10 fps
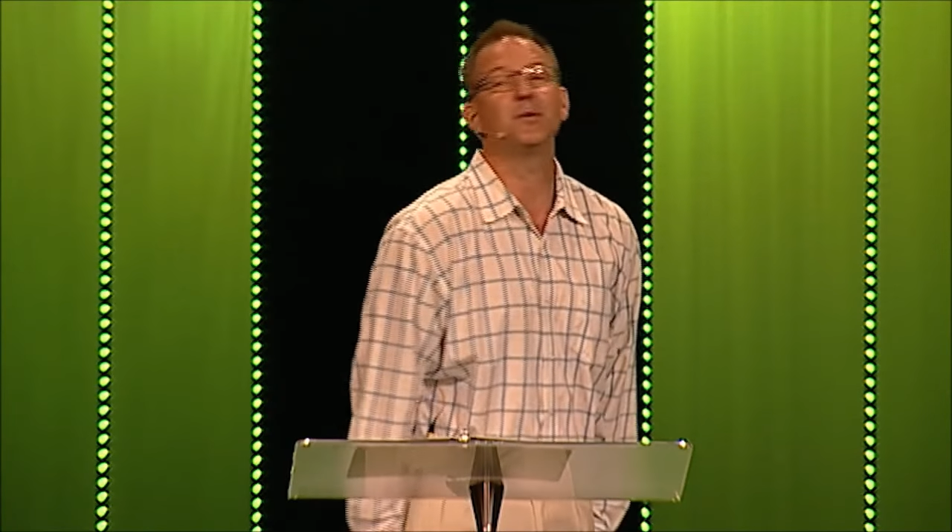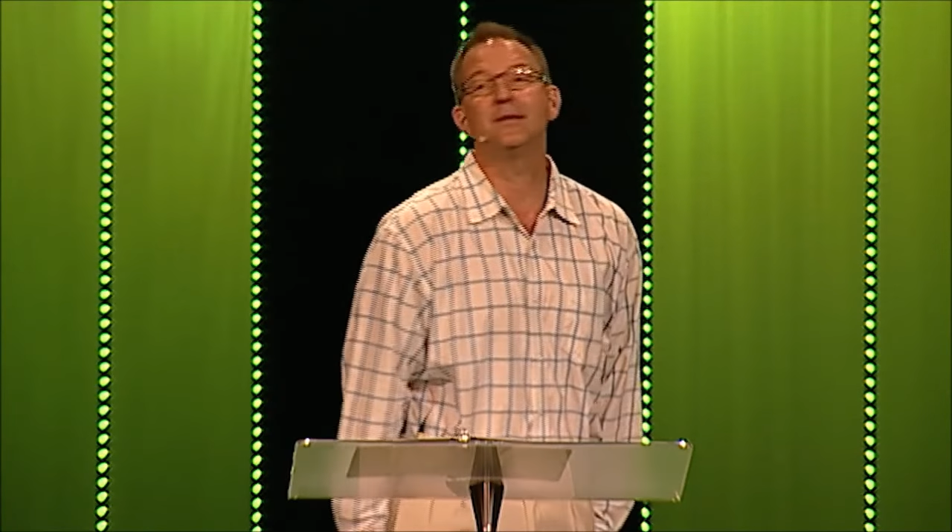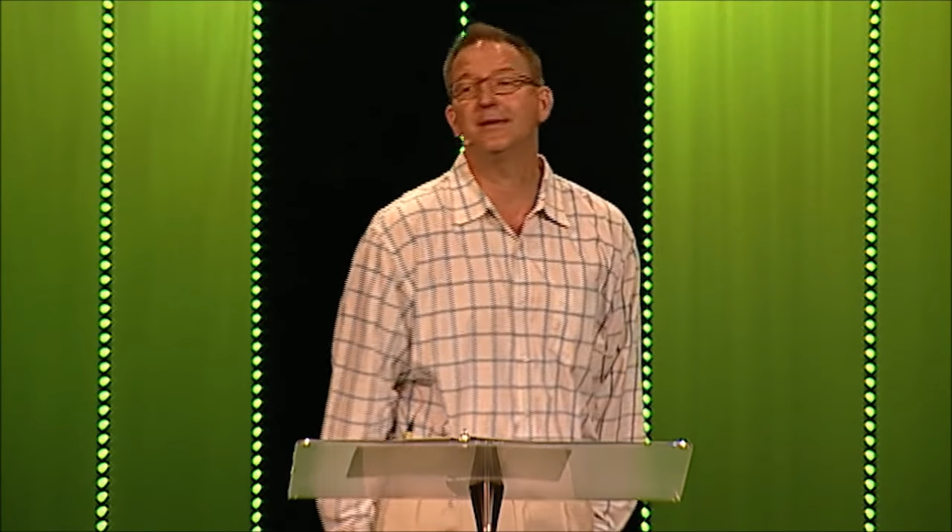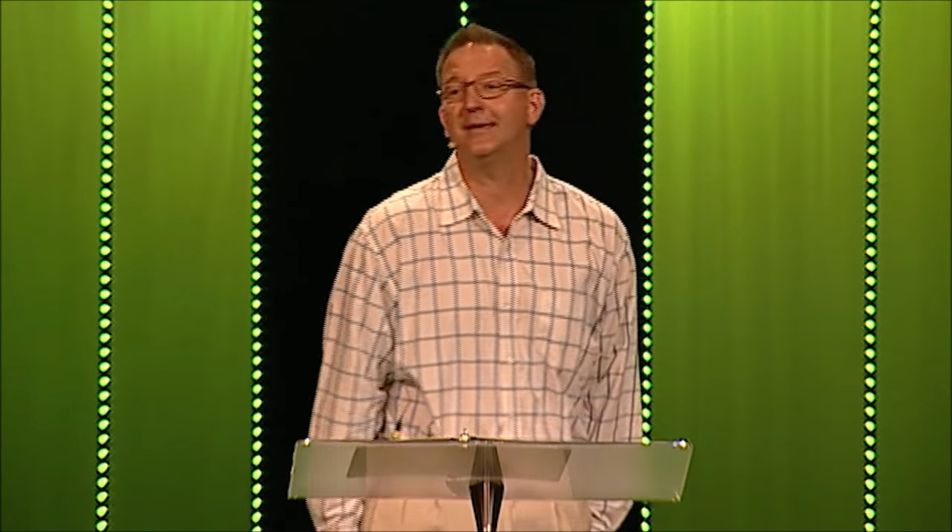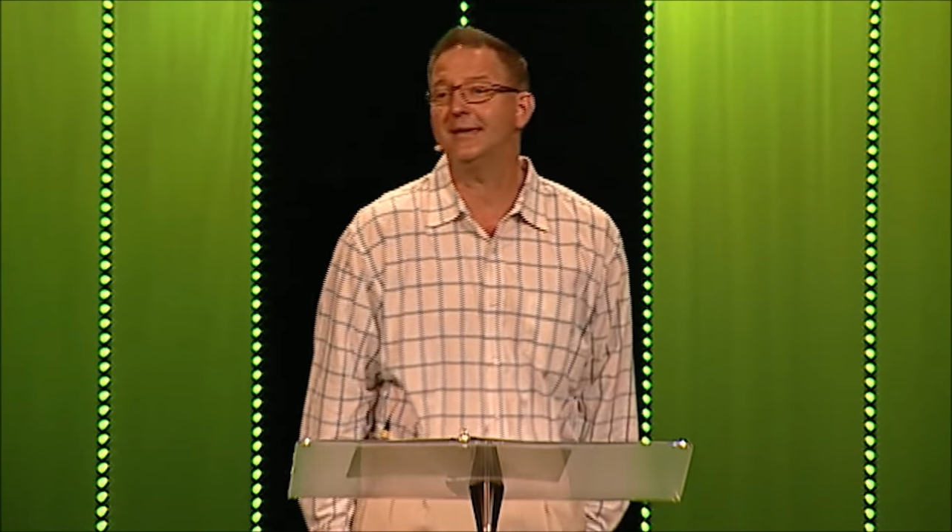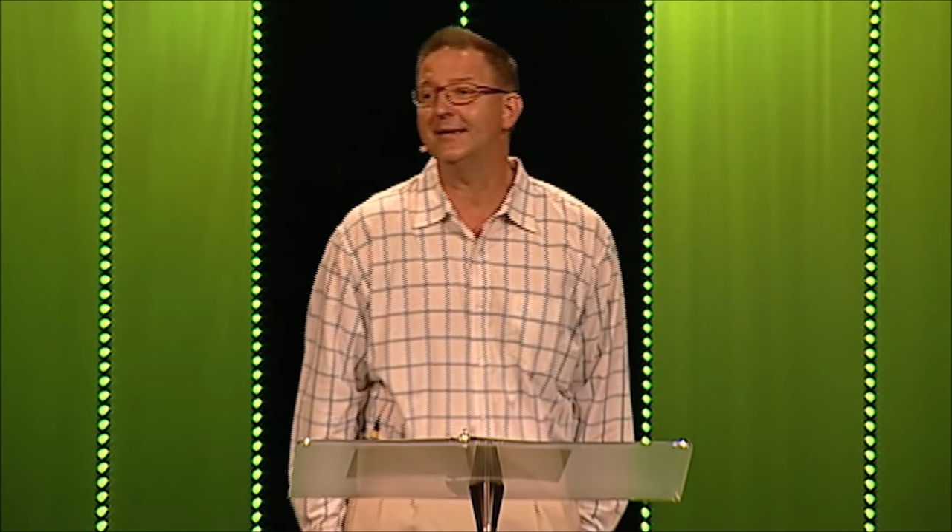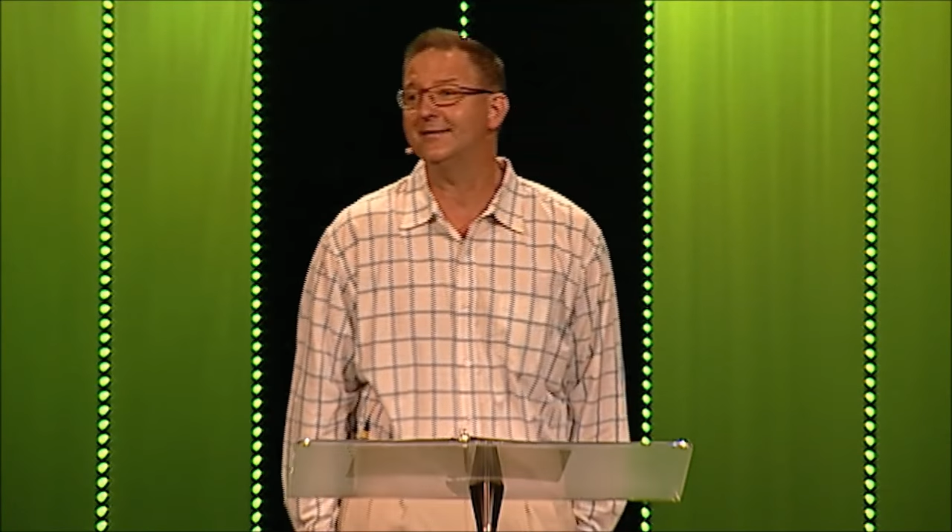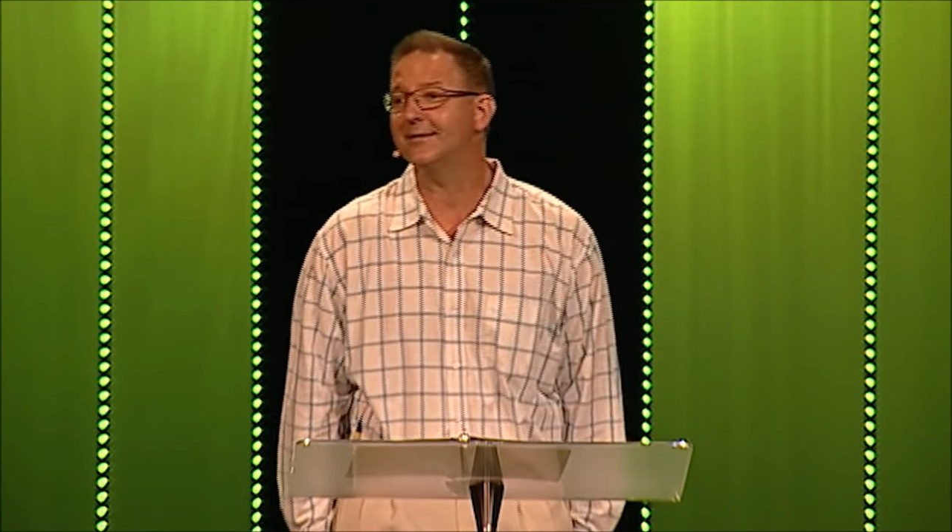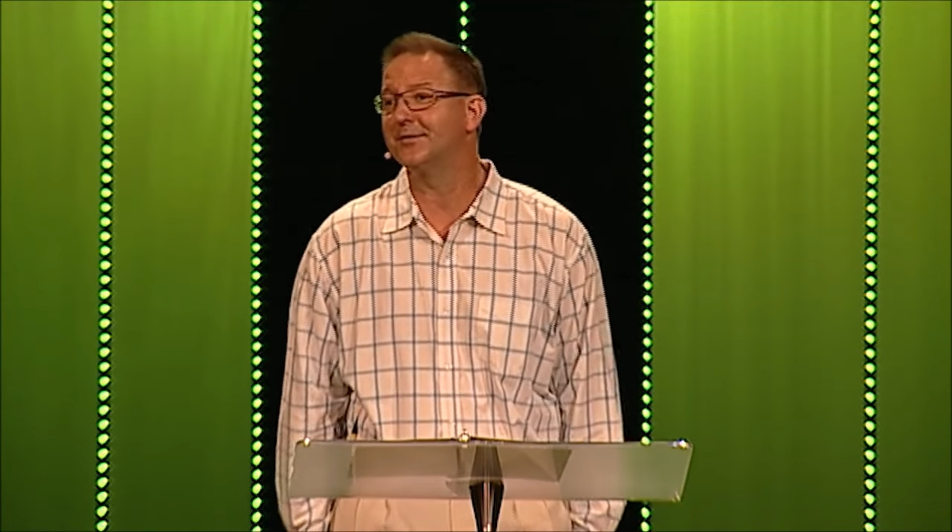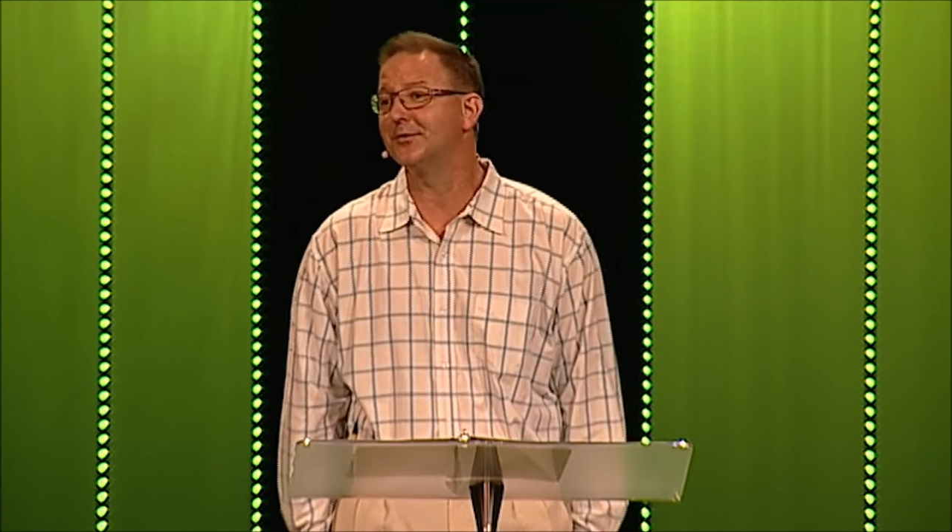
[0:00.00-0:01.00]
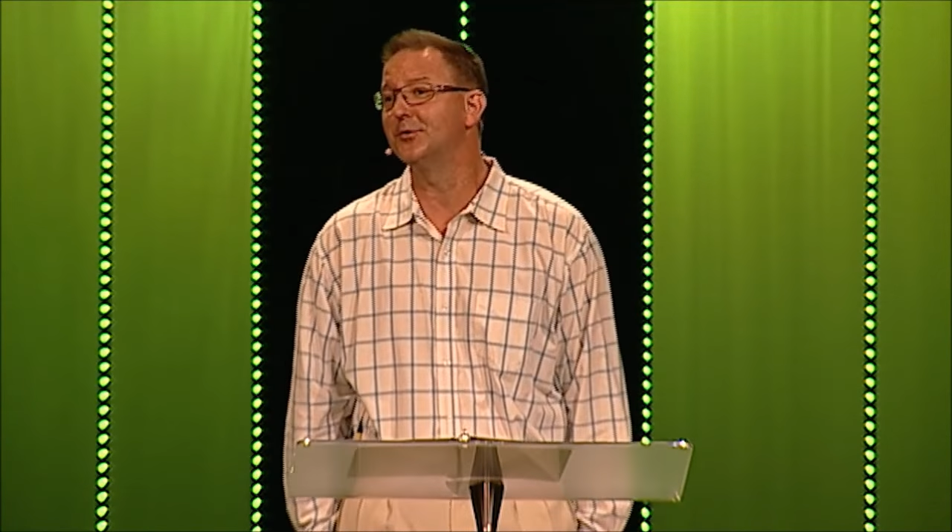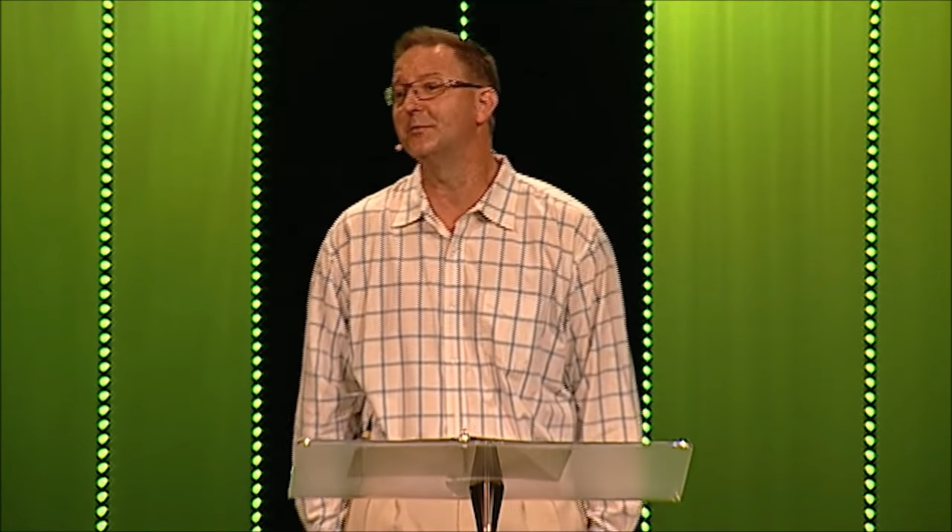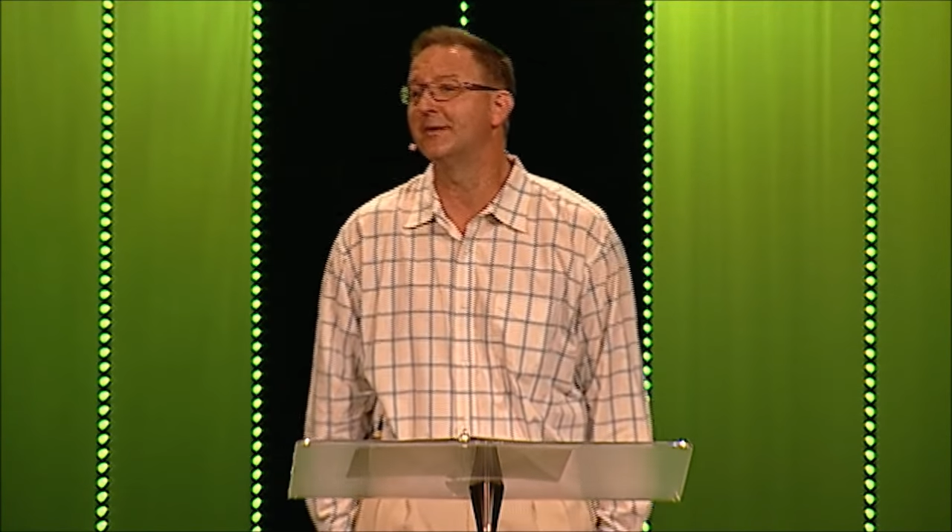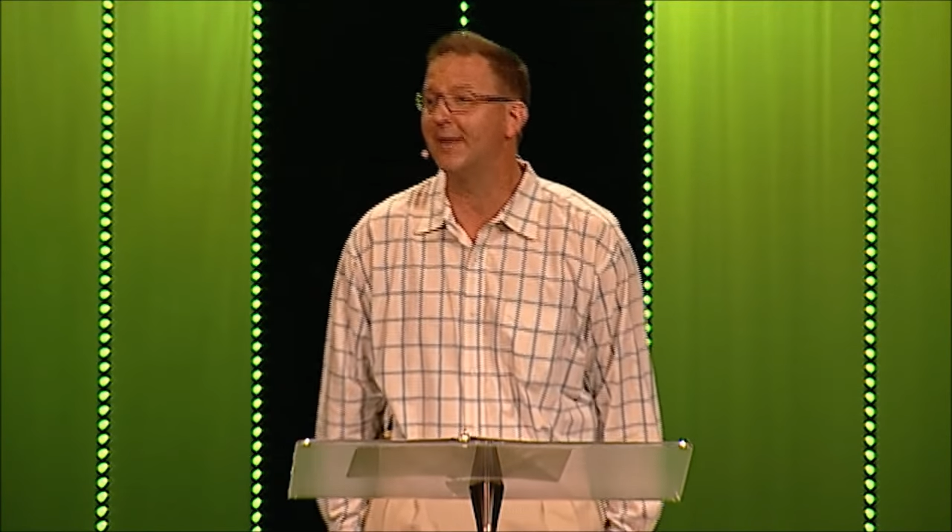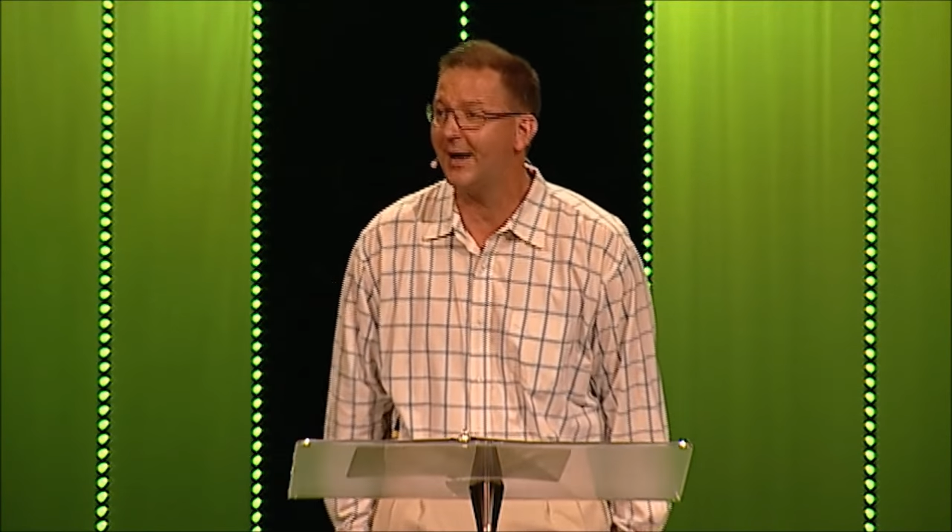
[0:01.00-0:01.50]
really easy to
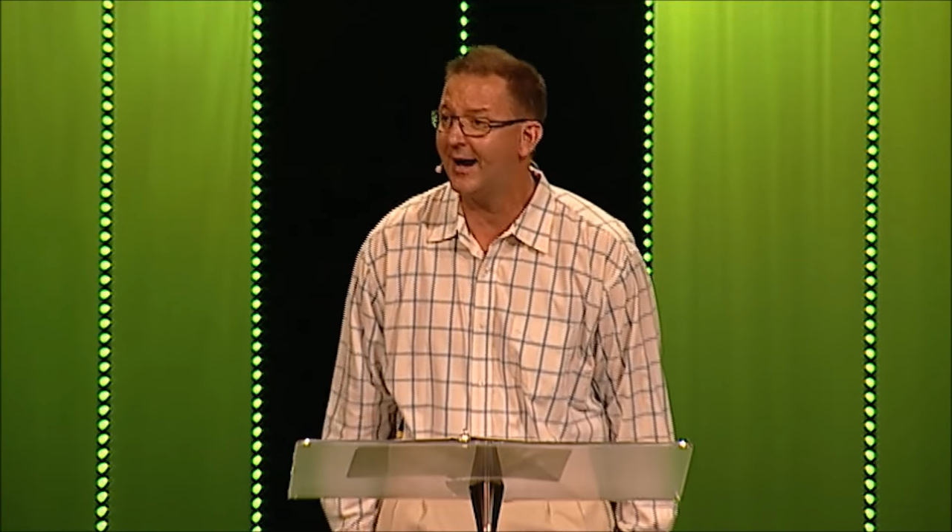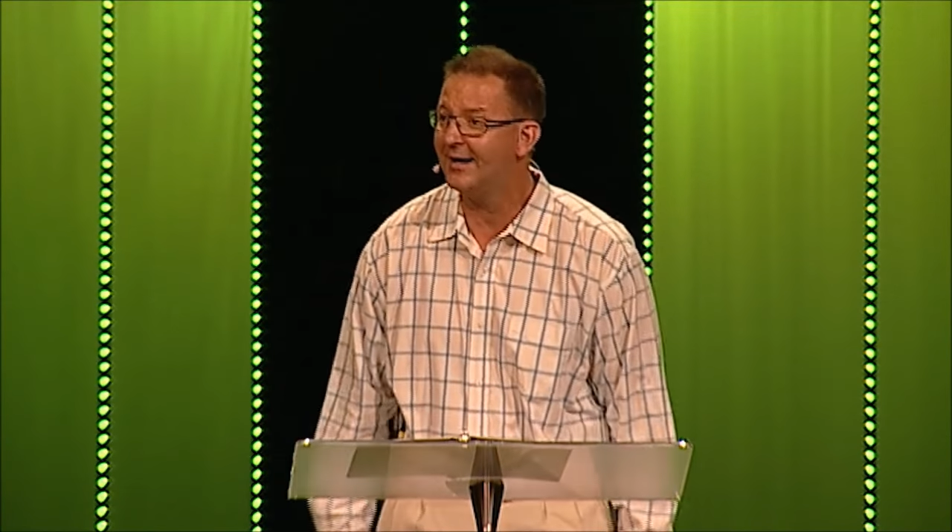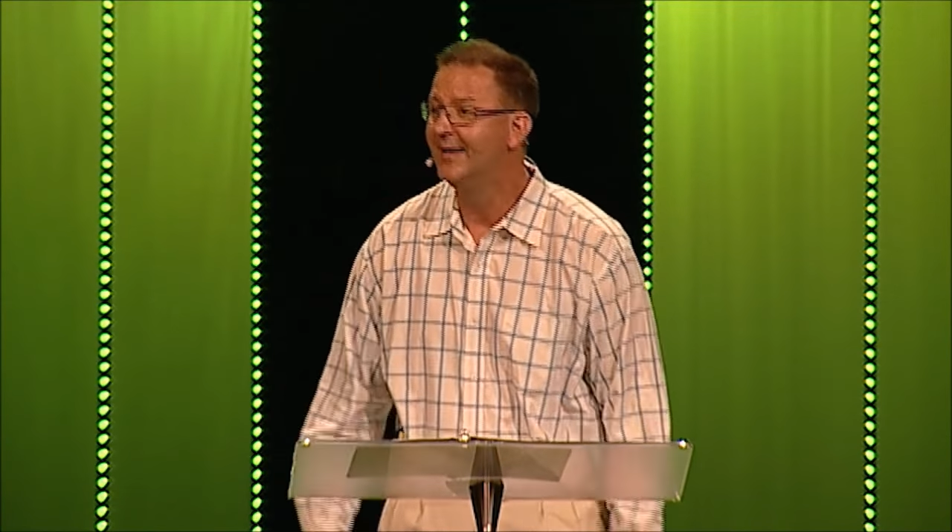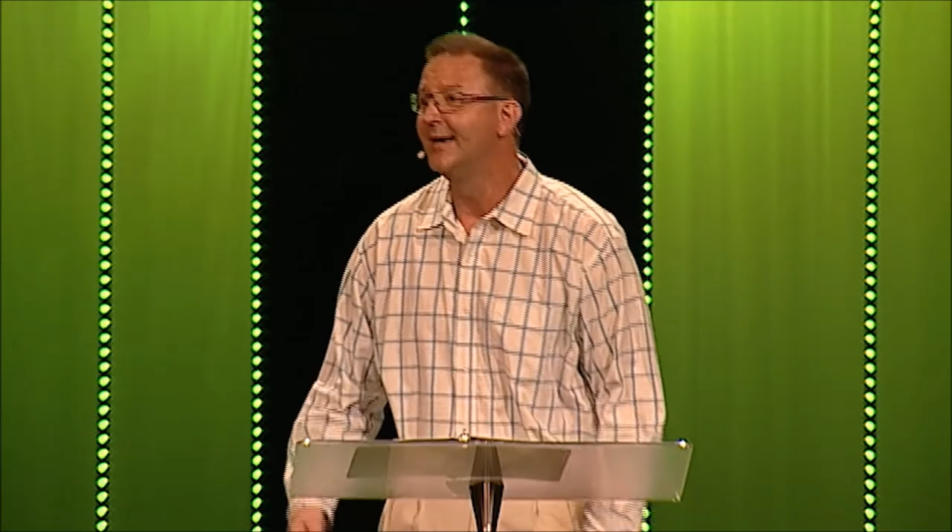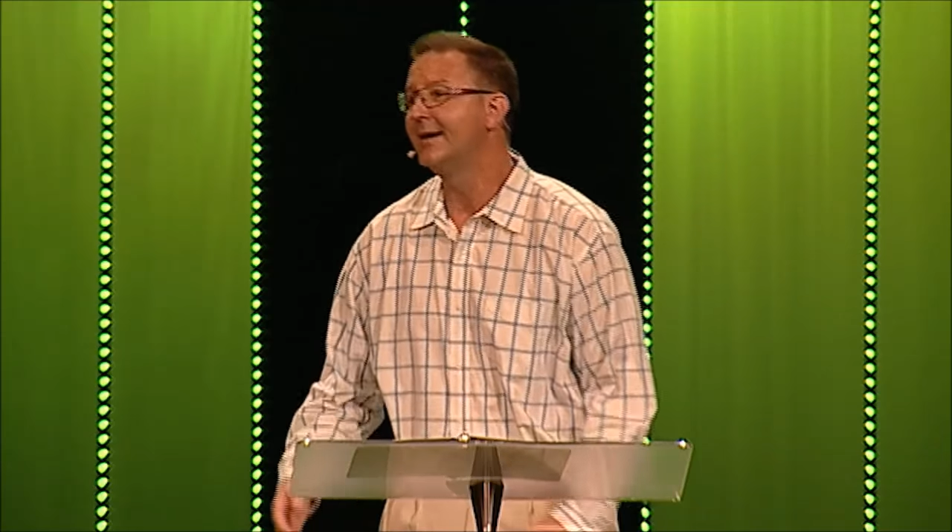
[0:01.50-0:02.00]
malign